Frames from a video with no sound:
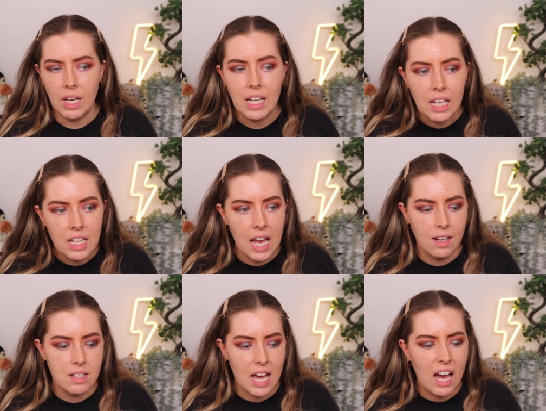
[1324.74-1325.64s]
And in the
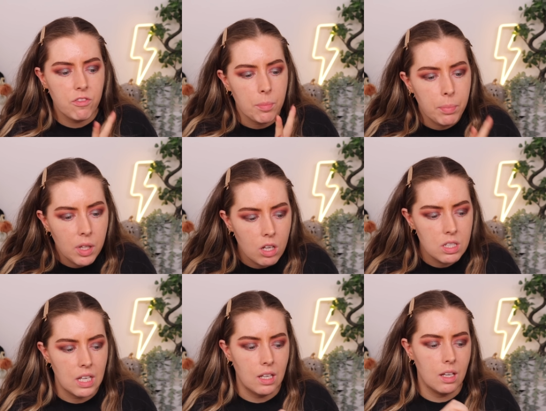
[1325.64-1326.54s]
end, after
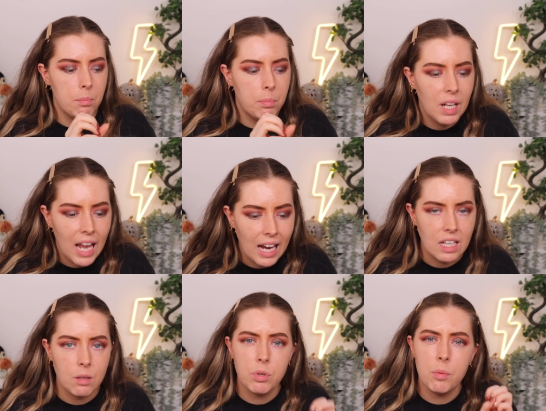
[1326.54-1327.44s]
plotting,
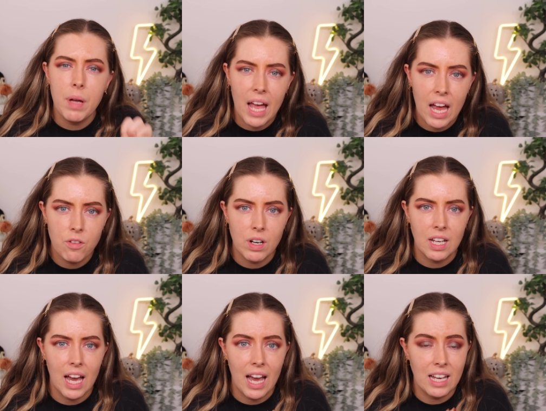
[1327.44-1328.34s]
planning,
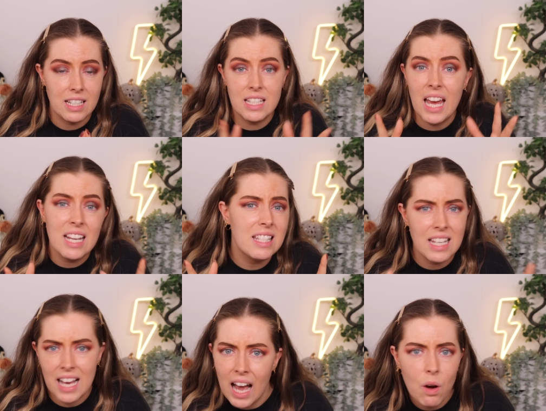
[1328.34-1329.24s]
preparing, and
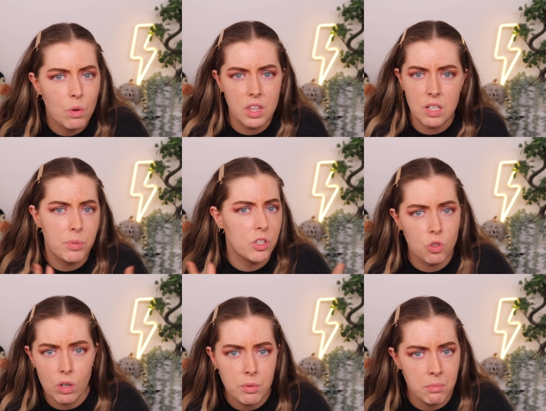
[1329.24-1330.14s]
testing out the
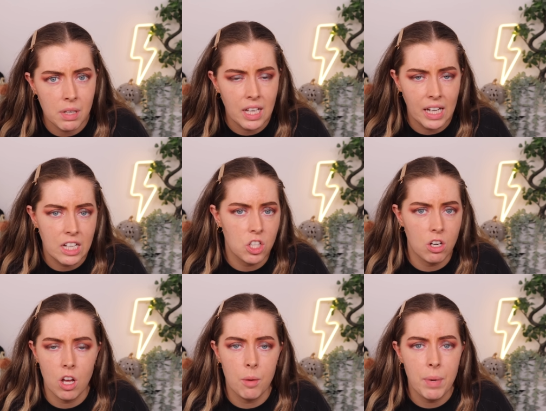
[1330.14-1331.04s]
prescription medication on her